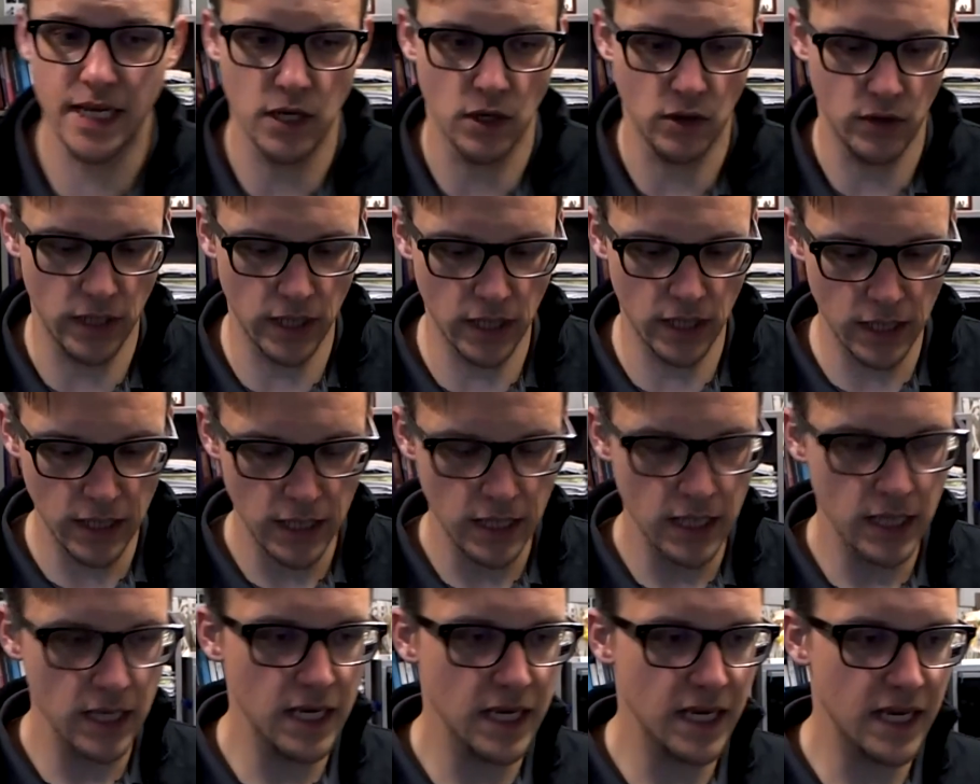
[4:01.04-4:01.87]
coding
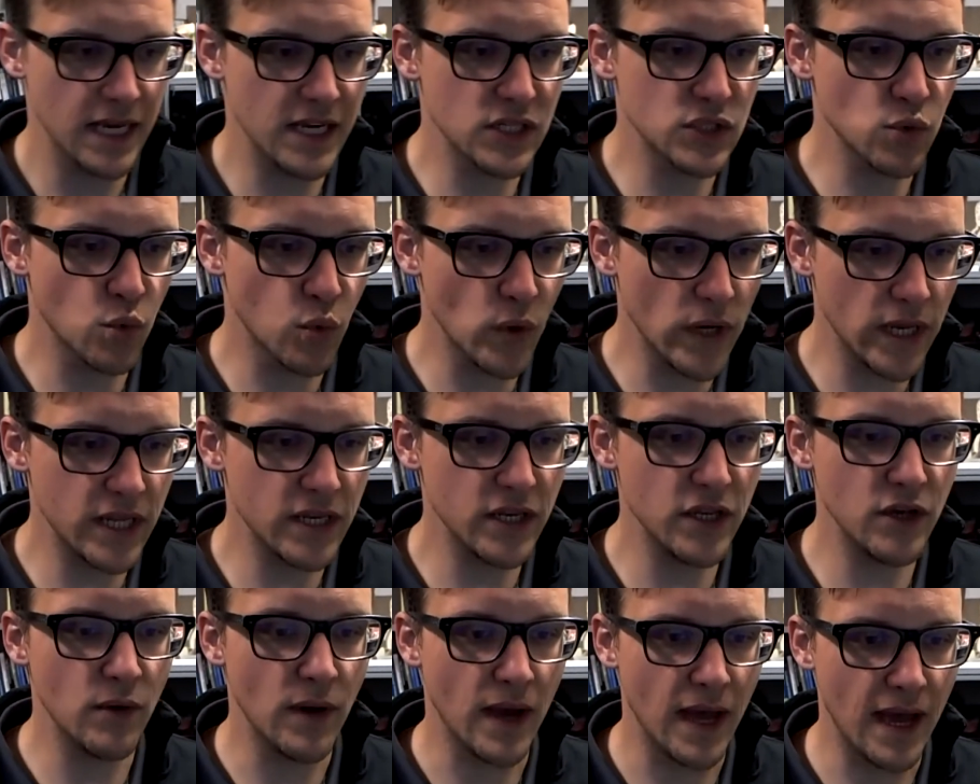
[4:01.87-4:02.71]
is when
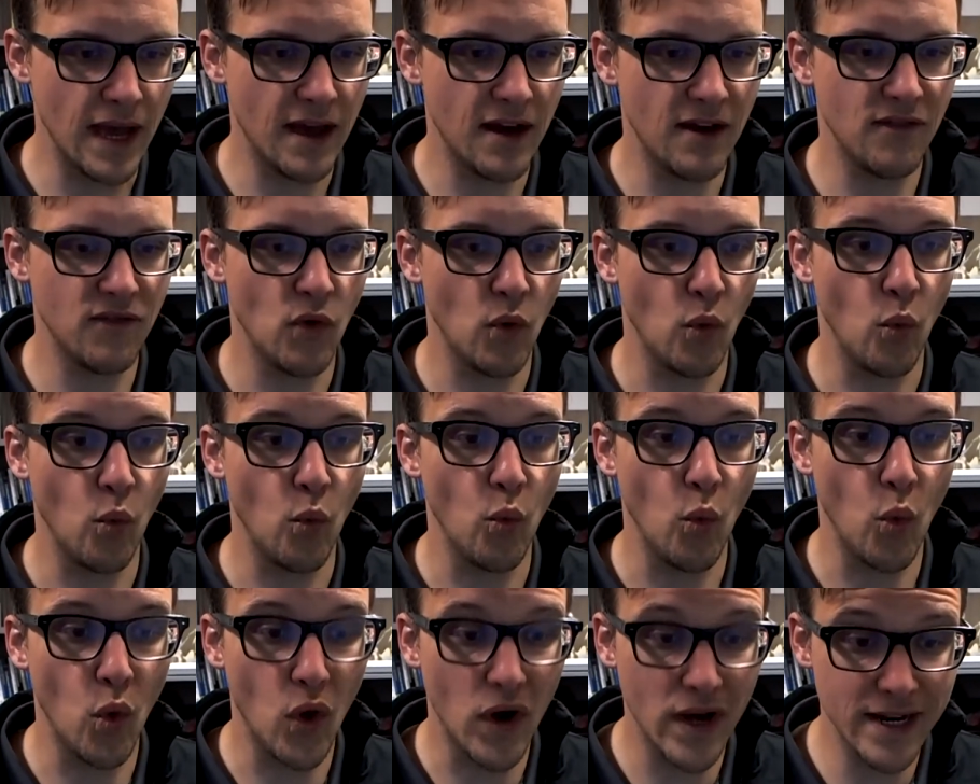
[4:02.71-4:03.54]
you have
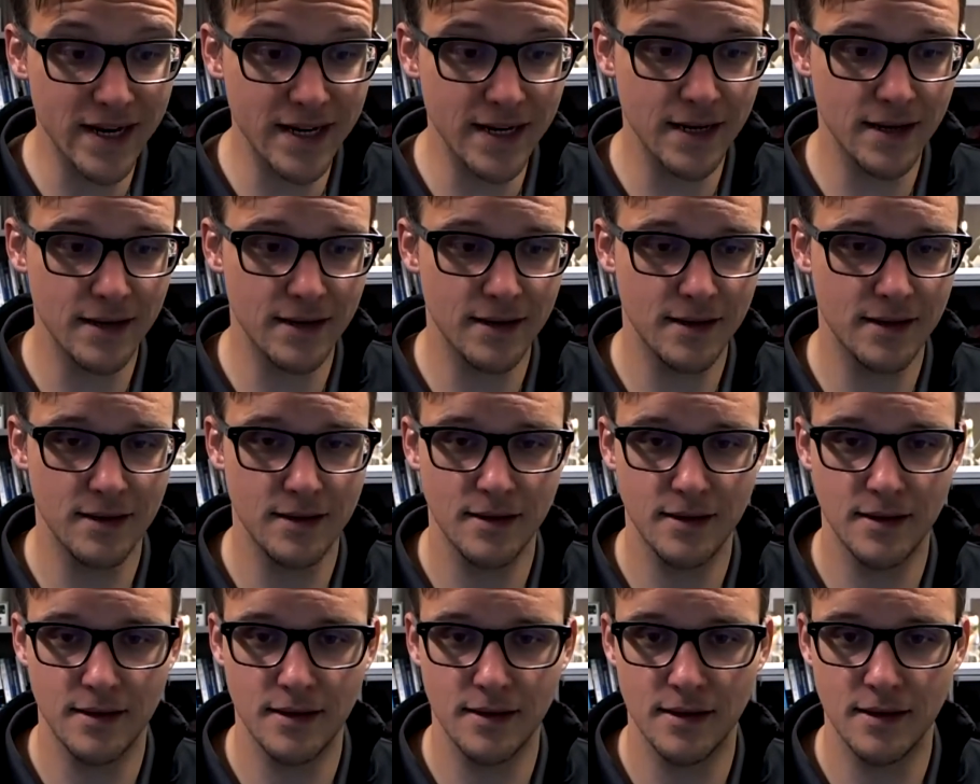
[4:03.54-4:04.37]
one
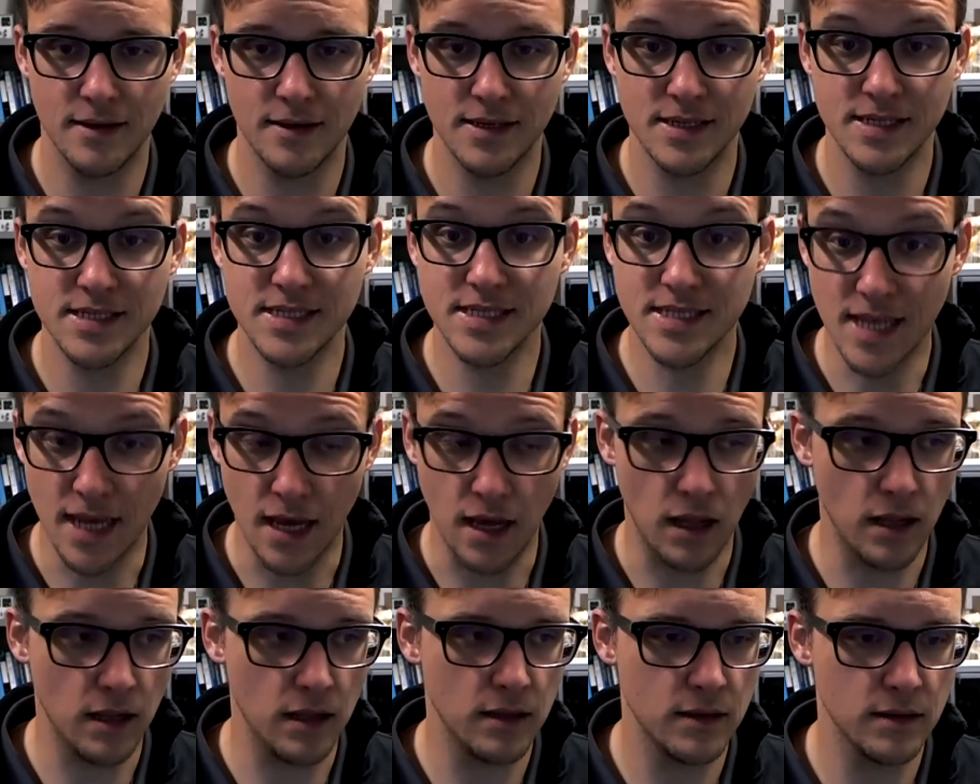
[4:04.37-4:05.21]

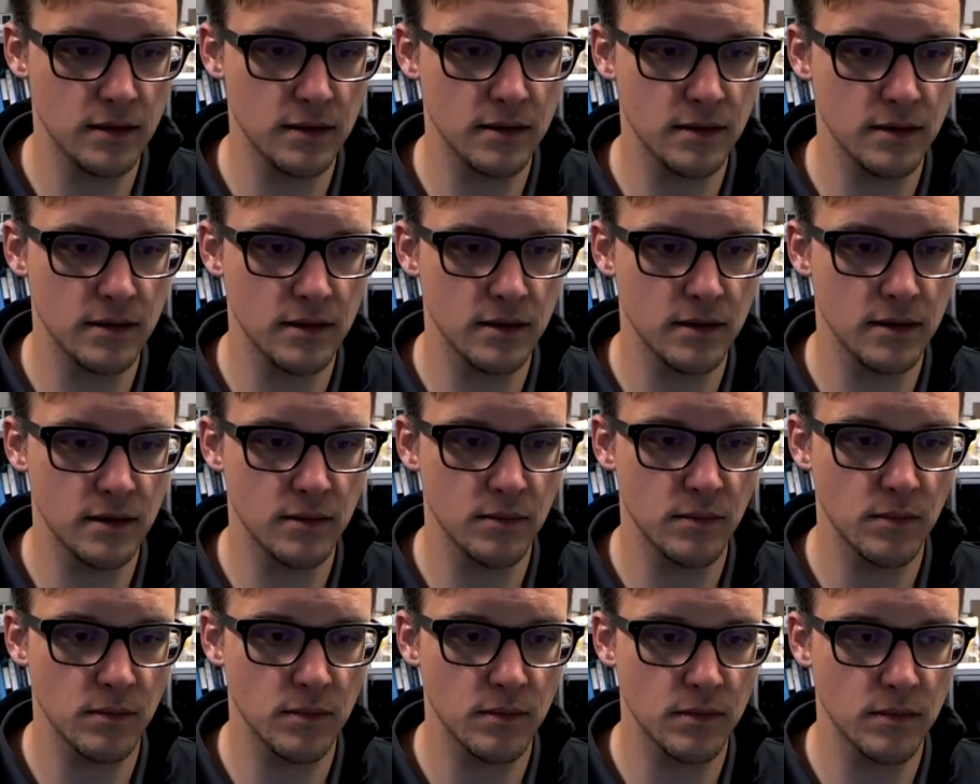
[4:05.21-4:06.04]
cell
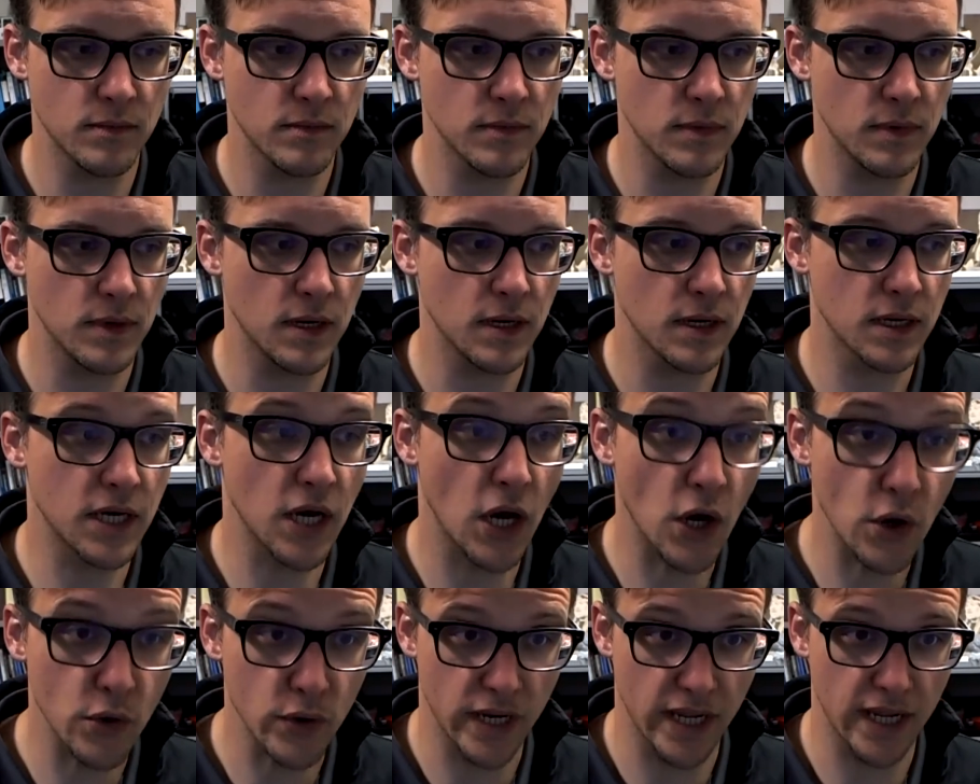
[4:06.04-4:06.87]

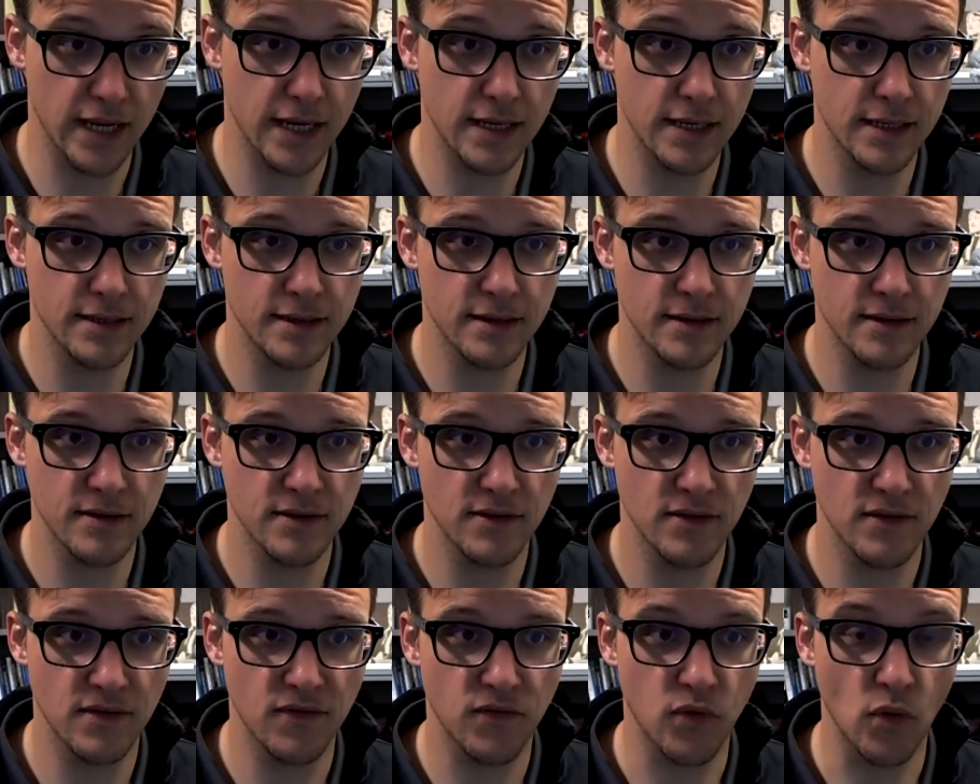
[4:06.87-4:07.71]
coding
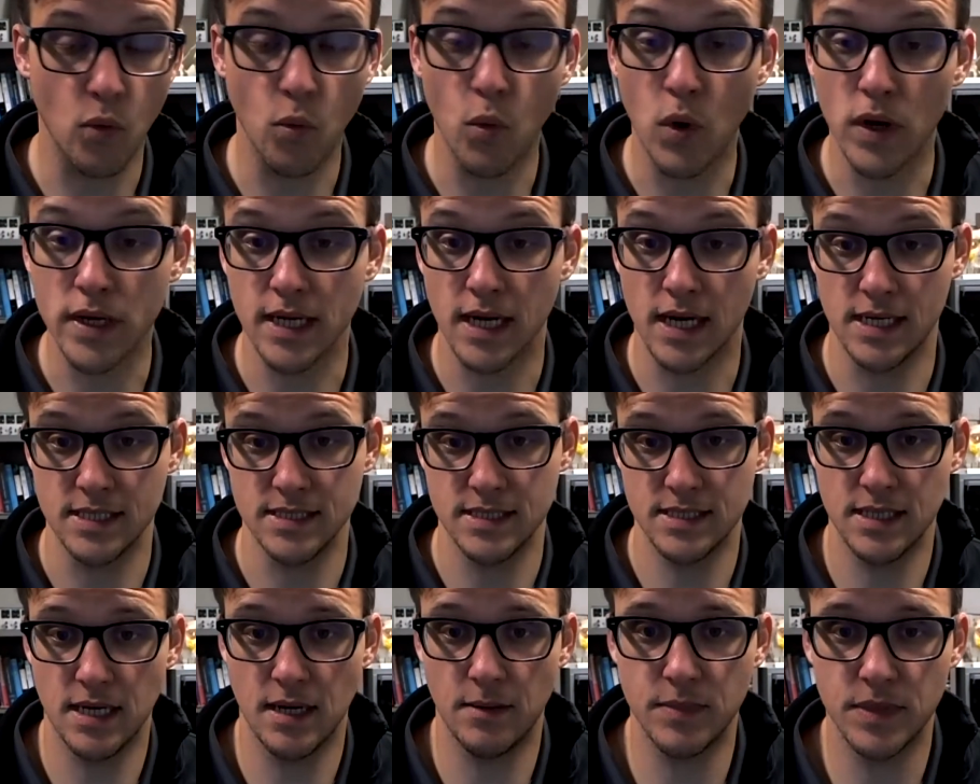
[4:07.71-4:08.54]
for one
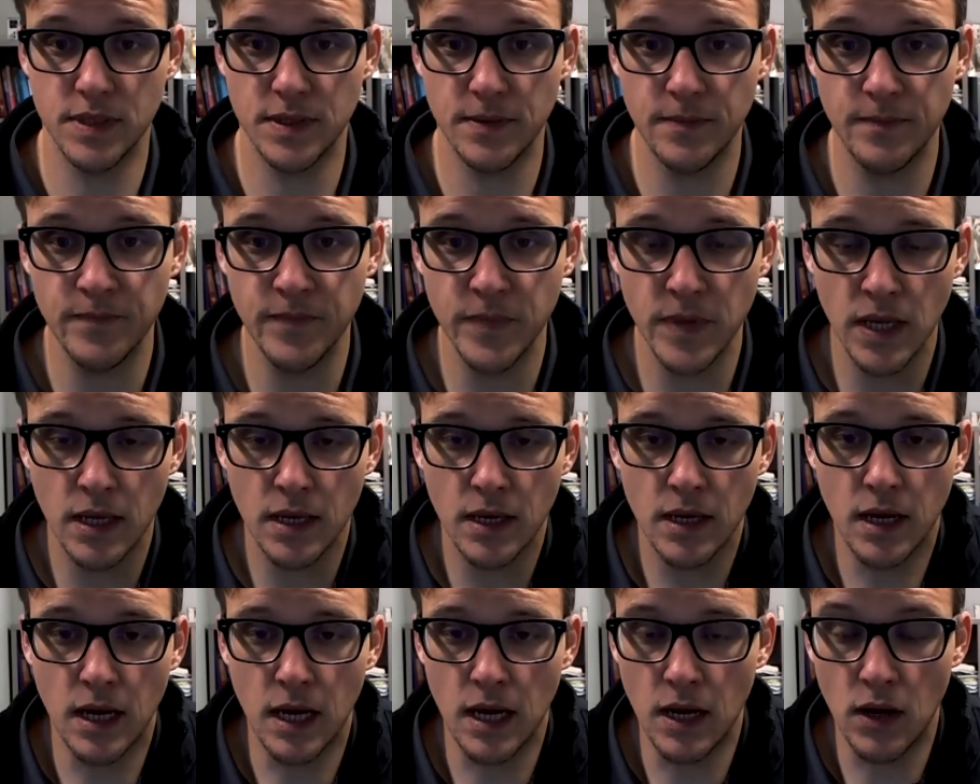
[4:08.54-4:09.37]
concept,
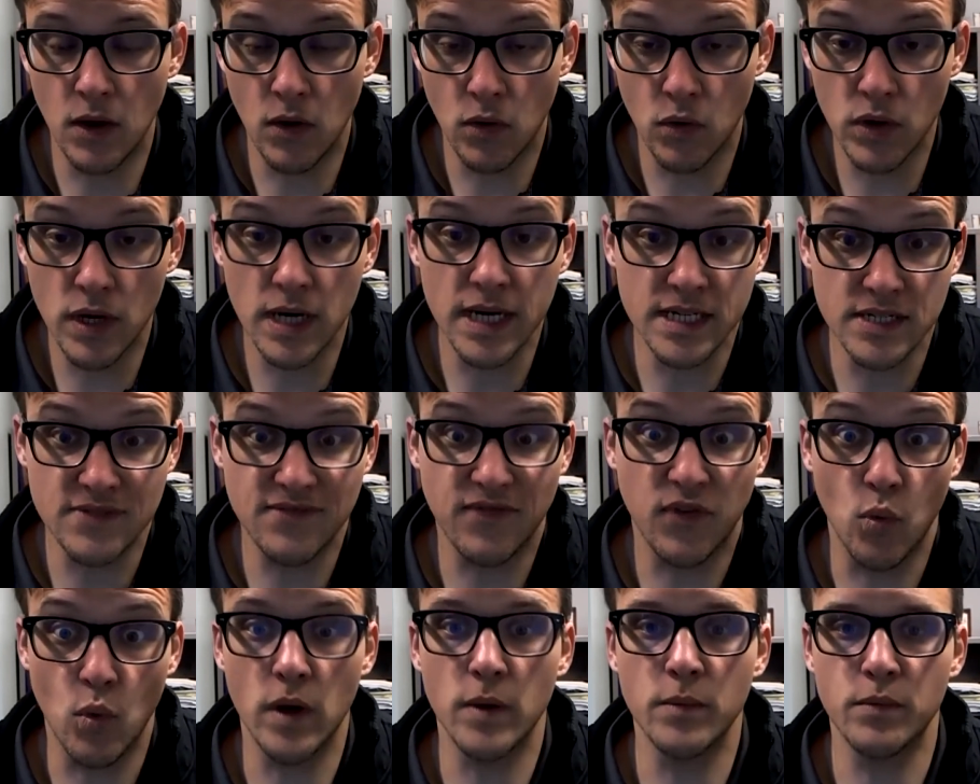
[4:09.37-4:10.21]
or at least
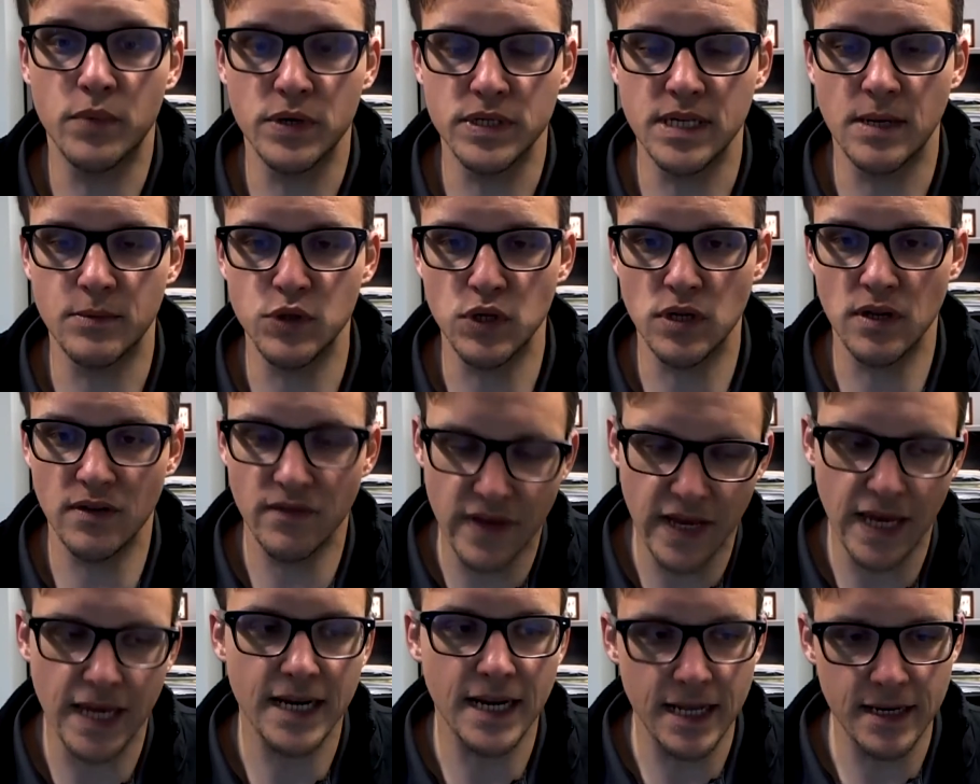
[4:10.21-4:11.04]
for one perceptual
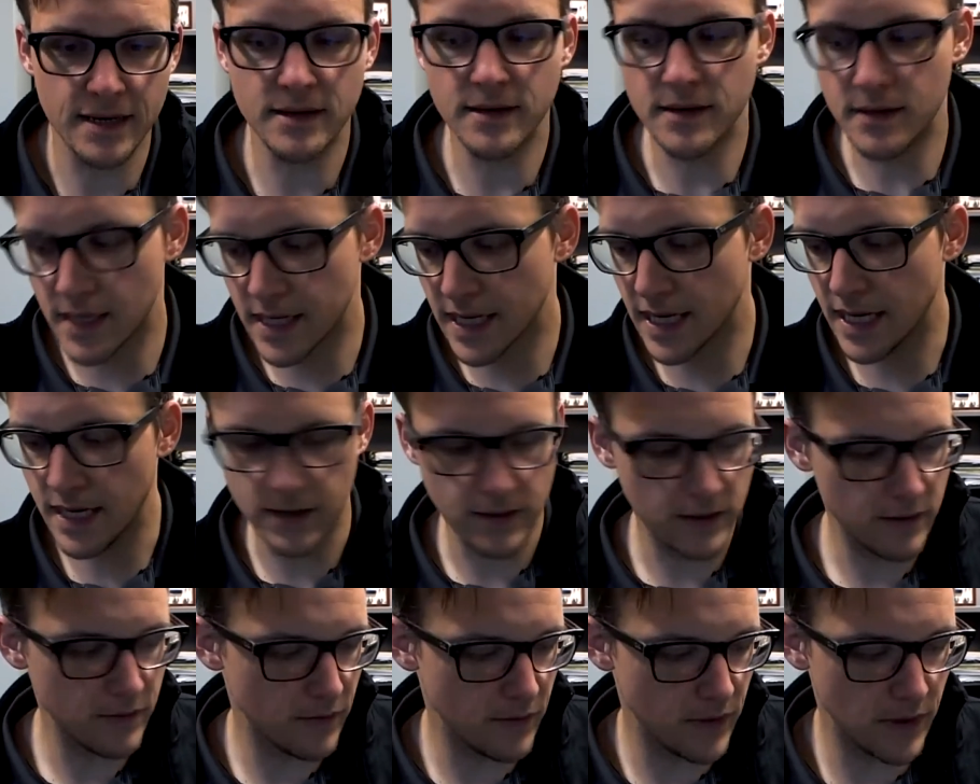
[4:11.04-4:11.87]
event. And
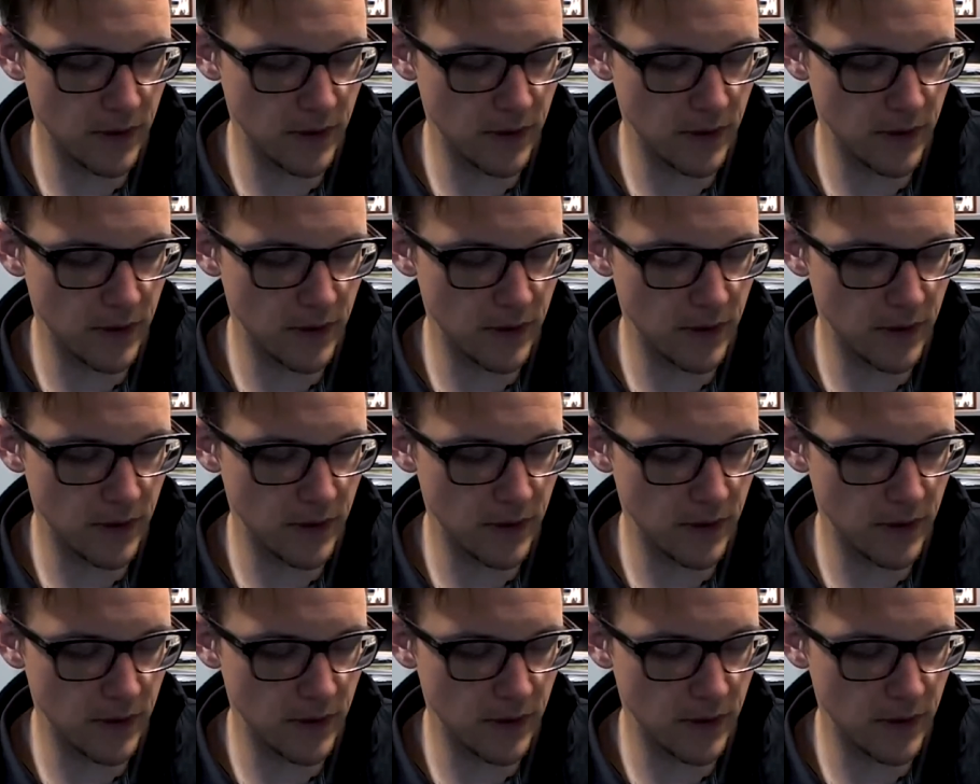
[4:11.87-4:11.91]
again,